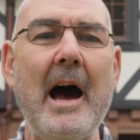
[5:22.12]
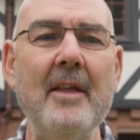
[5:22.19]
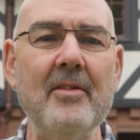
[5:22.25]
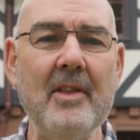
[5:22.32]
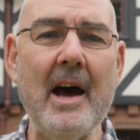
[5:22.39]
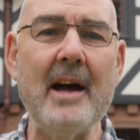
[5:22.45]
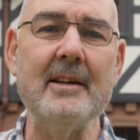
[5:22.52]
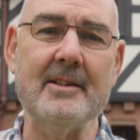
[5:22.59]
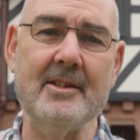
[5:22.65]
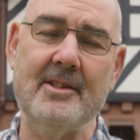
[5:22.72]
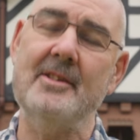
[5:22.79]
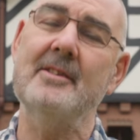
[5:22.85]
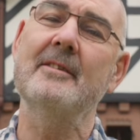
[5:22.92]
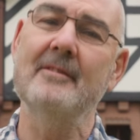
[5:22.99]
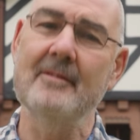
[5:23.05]
And
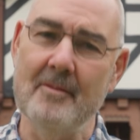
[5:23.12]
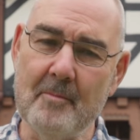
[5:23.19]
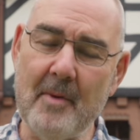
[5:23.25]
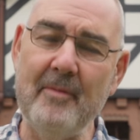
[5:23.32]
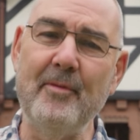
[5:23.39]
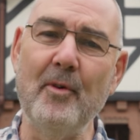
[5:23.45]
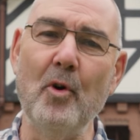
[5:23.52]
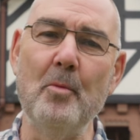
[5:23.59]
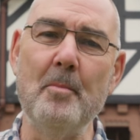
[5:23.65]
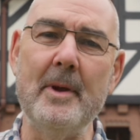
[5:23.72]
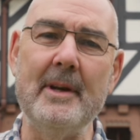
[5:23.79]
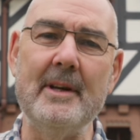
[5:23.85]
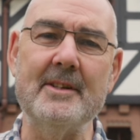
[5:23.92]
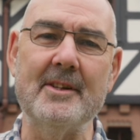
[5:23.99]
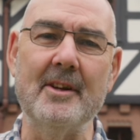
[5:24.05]
that's my 4
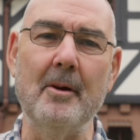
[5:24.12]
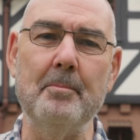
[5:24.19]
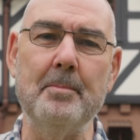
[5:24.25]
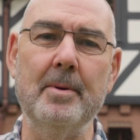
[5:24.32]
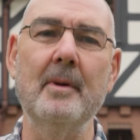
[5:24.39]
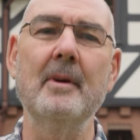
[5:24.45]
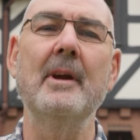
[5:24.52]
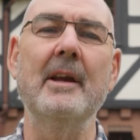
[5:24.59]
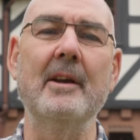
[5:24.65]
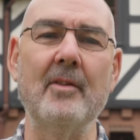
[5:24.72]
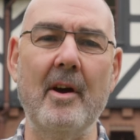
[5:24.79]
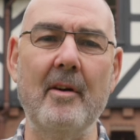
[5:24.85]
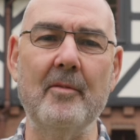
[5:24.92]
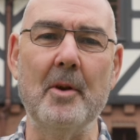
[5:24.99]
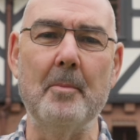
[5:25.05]
minutes up in
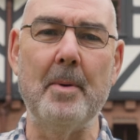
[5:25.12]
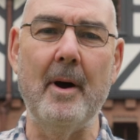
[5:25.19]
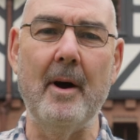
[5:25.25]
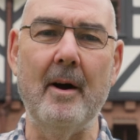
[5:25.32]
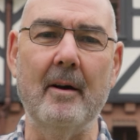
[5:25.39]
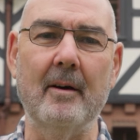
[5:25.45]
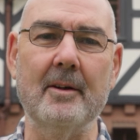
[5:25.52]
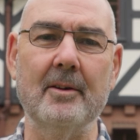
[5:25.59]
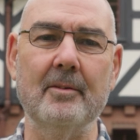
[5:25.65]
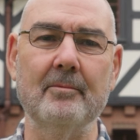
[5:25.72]
Grosvenor Park.